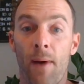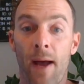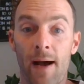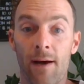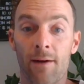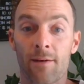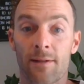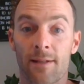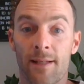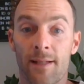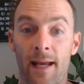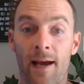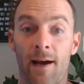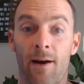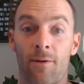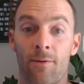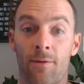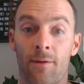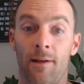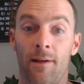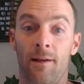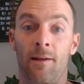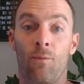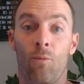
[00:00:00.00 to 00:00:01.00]
bows
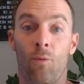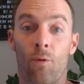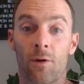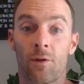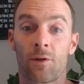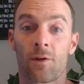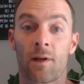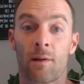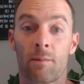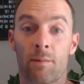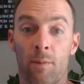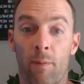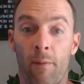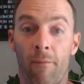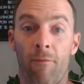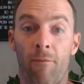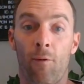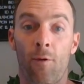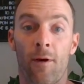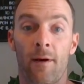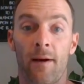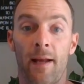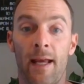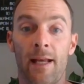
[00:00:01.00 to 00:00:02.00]
down and worships
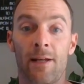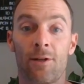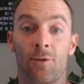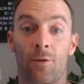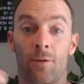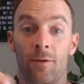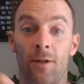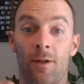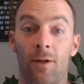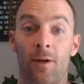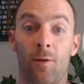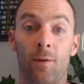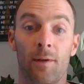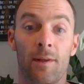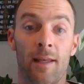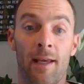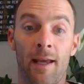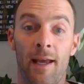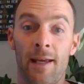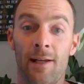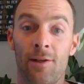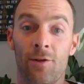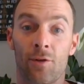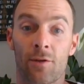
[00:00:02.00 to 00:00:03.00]
before an angel. And do you know what
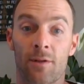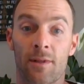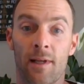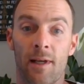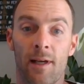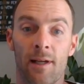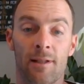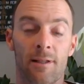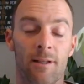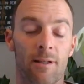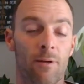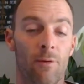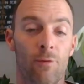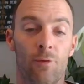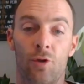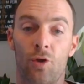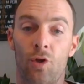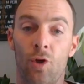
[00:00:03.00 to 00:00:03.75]
the angel says?